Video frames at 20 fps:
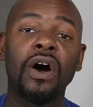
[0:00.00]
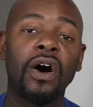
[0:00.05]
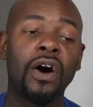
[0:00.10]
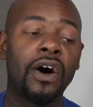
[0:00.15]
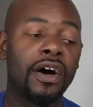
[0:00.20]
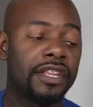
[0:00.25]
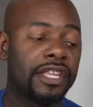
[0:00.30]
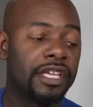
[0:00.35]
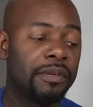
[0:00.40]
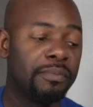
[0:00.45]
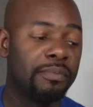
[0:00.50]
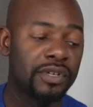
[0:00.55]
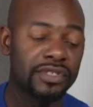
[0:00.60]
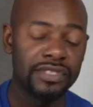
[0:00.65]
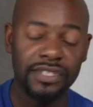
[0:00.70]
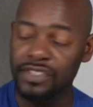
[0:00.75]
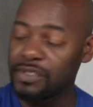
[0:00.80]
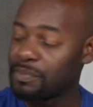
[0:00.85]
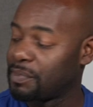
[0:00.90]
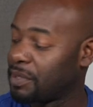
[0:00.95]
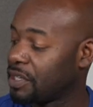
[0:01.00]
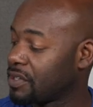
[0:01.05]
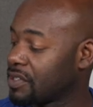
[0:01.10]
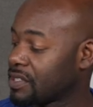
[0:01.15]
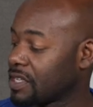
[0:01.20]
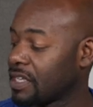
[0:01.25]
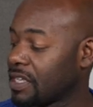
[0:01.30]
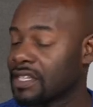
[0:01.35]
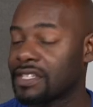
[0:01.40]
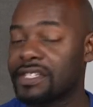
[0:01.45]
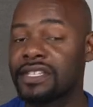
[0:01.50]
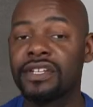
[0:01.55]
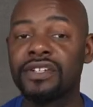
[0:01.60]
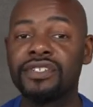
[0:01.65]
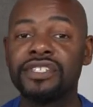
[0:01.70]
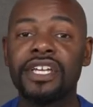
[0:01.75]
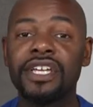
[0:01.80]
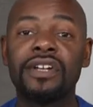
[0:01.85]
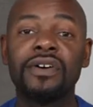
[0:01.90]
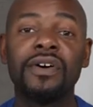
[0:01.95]
On the bookshelf speakers and the center
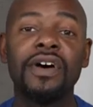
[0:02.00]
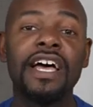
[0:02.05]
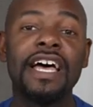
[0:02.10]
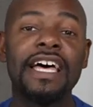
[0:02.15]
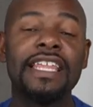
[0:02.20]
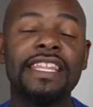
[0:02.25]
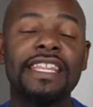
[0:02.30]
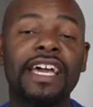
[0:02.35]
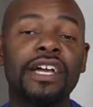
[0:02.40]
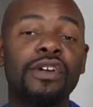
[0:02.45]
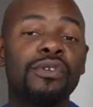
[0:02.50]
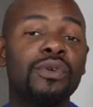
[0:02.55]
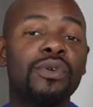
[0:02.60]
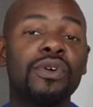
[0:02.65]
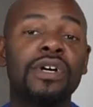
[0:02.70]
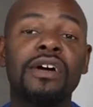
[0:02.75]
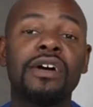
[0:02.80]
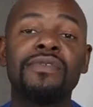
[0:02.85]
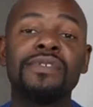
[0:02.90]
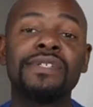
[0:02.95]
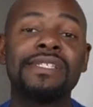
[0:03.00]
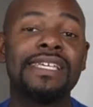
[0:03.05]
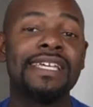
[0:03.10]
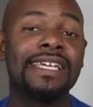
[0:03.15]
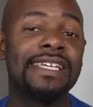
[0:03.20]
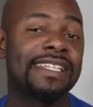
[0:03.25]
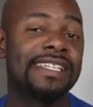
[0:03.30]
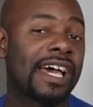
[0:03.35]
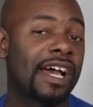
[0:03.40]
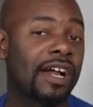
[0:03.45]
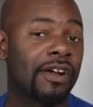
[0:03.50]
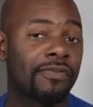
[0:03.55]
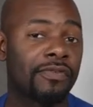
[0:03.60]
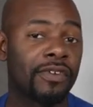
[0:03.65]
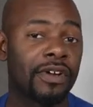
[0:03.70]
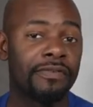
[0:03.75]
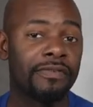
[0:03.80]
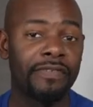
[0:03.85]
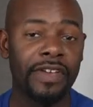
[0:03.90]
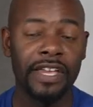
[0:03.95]
channel, that grille covers the entire
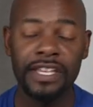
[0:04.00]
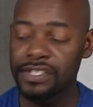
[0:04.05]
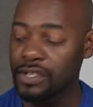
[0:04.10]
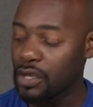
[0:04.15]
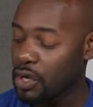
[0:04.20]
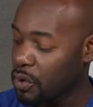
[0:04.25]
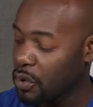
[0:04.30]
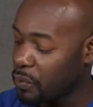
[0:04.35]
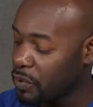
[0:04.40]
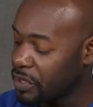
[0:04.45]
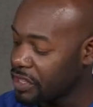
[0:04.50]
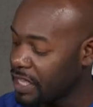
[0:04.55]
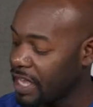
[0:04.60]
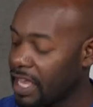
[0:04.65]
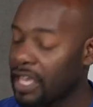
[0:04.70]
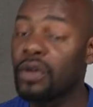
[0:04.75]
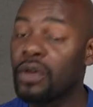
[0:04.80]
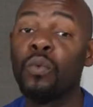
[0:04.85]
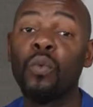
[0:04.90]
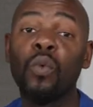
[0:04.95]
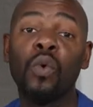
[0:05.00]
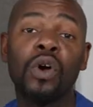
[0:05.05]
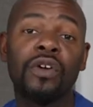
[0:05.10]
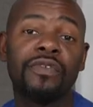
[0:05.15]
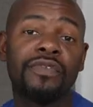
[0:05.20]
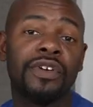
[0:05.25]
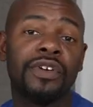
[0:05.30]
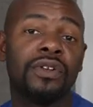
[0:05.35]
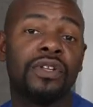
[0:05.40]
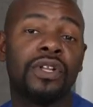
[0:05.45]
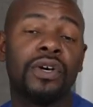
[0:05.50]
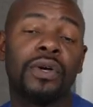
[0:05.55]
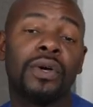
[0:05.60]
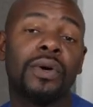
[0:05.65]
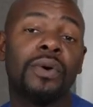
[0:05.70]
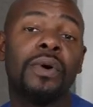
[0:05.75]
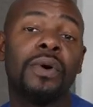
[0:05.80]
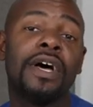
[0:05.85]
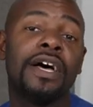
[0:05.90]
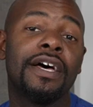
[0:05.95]
front face with a Wharfedale
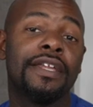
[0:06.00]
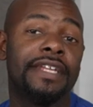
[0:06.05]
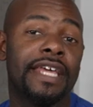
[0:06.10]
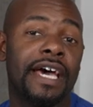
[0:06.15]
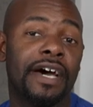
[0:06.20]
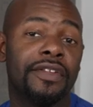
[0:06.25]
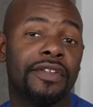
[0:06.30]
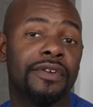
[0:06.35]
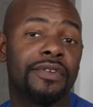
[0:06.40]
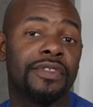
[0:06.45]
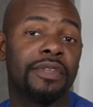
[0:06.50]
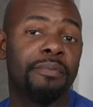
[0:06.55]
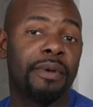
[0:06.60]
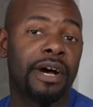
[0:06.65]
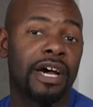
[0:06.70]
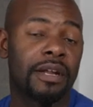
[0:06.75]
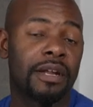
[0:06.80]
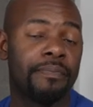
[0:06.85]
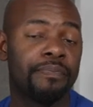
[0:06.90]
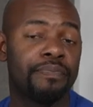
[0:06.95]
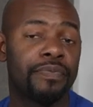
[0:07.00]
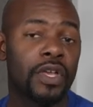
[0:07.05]
logo down there at the bottom.